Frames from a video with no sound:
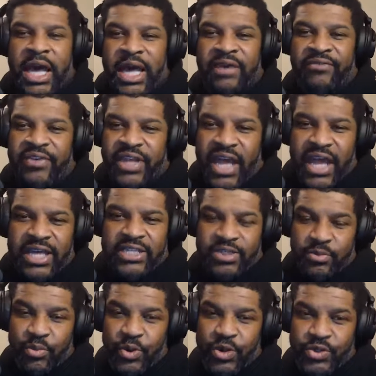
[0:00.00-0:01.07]
If it has
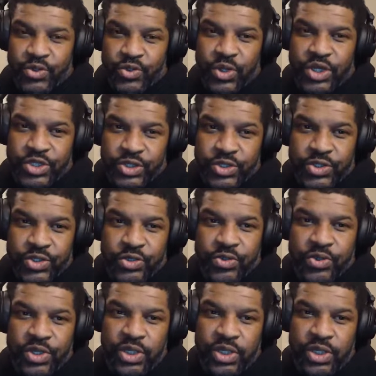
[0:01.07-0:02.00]
some real structure to